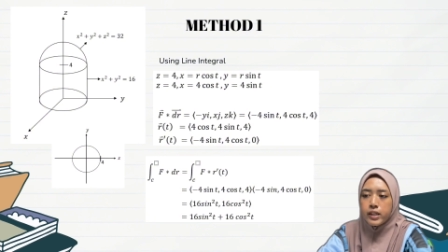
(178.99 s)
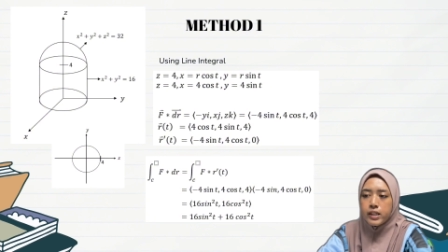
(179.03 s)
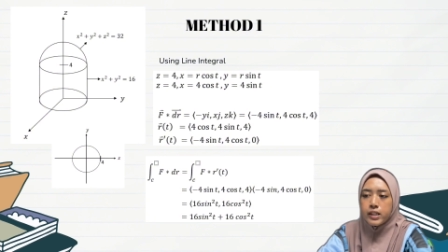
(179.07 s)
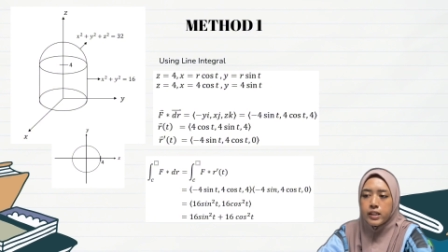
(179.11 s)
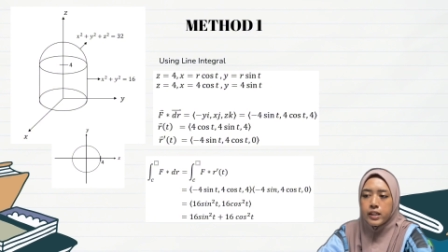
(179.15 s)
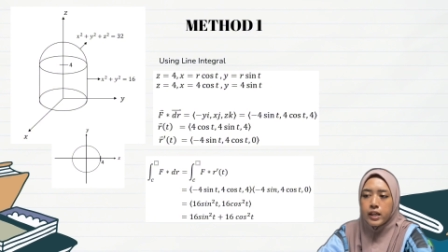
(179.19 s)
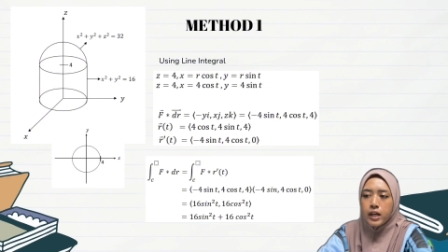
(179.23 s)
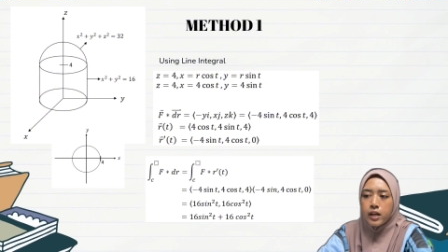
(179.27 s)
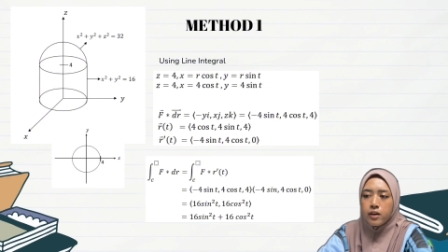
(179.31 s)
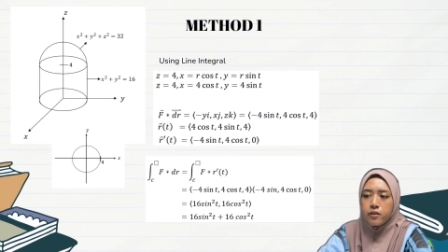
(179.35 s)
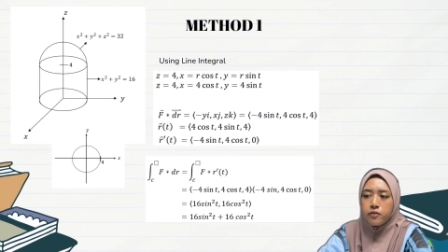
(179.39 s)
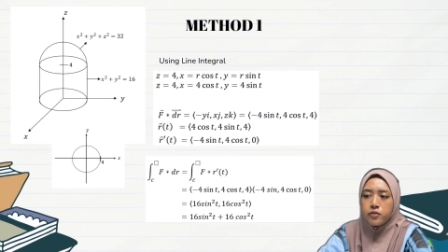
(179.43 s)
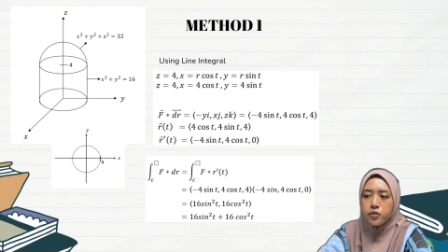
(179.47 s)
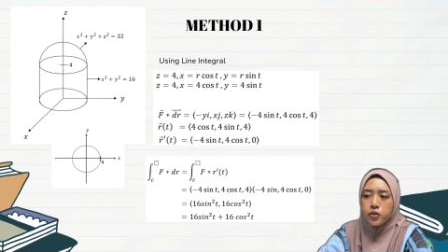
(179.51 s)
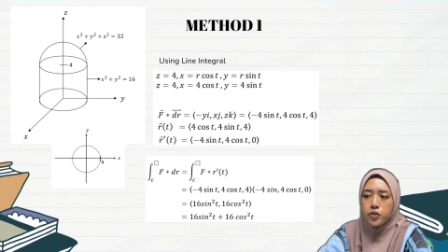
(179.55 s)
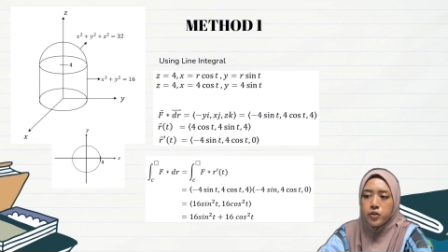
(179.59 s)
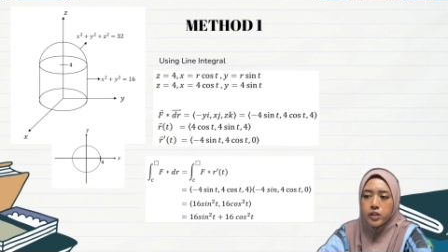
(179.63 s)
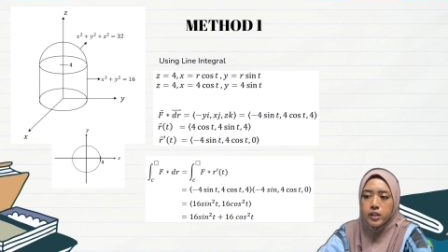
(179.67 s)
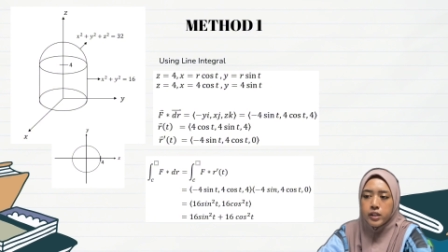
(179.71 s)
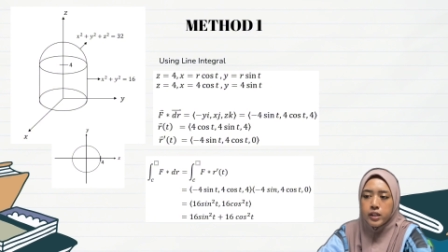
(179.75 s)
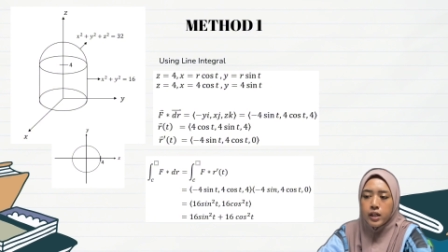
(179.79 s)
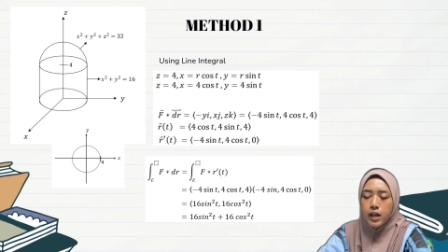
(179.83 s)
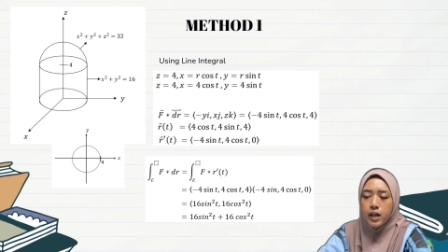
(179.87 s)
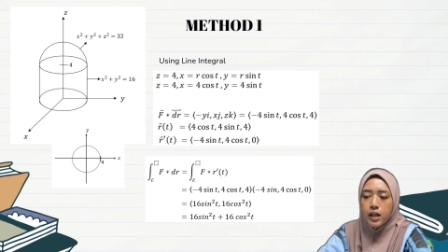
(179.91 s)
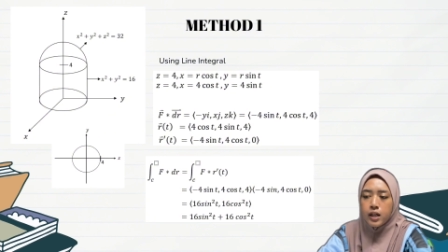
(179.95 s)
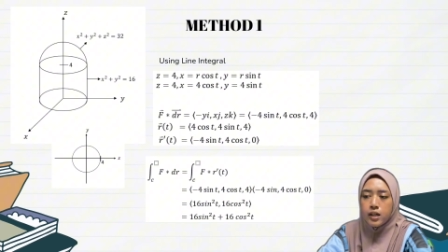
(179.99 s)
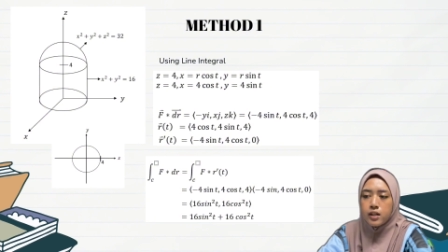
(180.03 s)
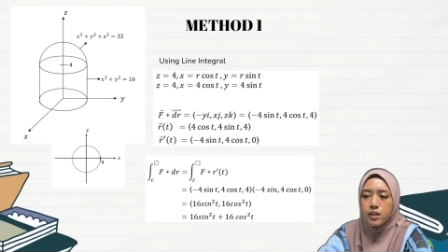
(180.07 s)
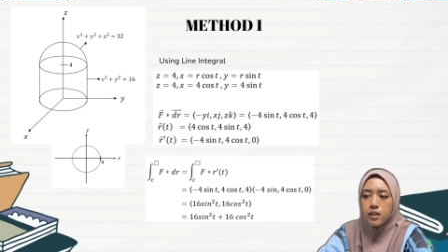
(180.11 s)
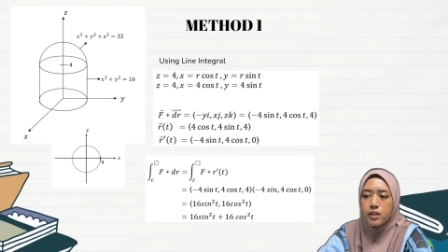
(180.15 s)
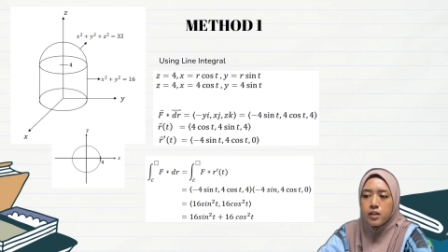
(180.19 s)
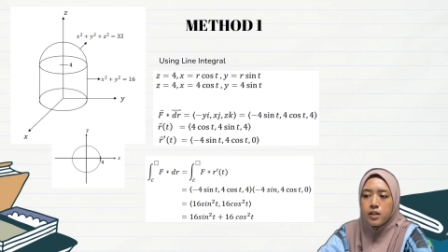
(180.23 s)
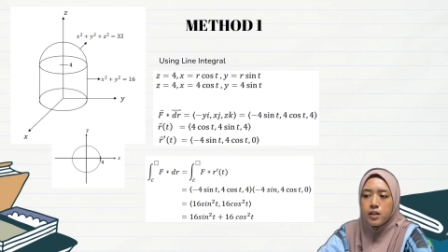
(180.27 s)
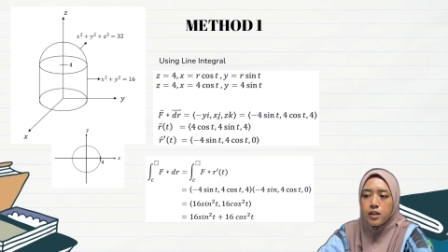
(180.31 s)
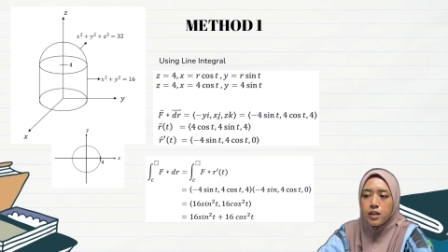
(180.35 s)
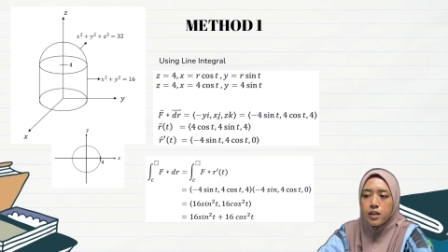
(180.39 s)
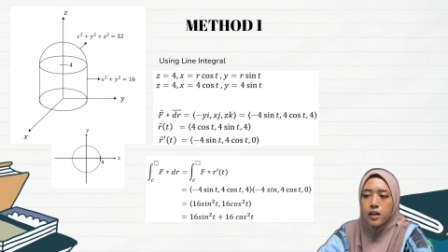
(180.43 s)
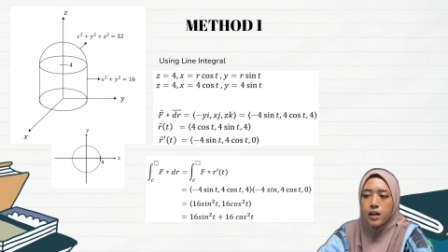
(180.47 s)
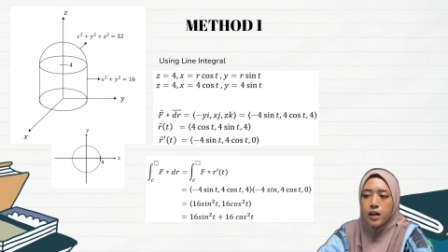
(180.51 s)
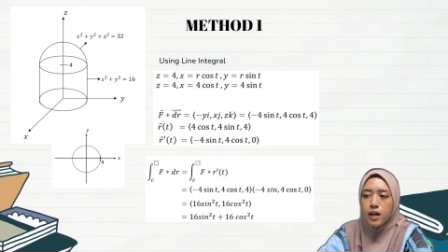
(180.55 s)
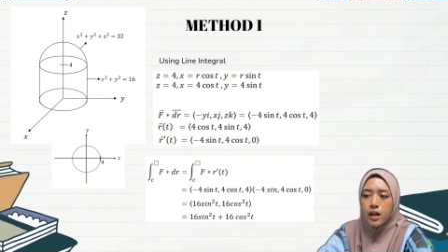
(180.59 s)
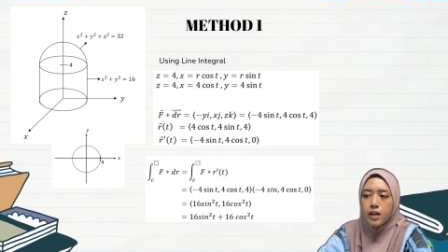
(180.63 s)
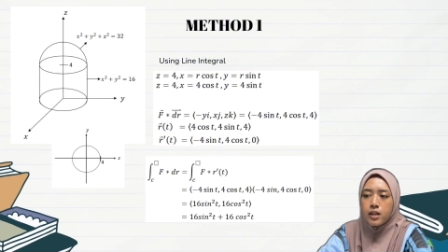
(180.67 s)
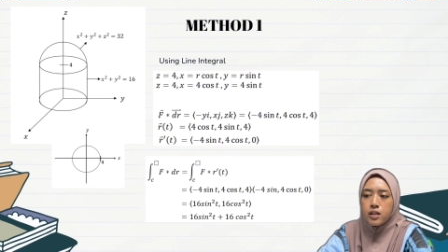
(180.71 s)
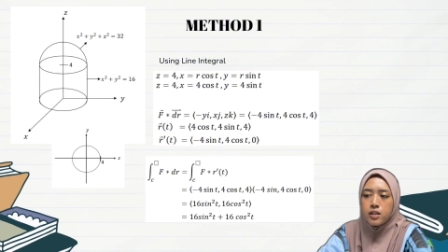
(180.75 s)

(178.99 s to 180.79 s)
4 cos t, and 0.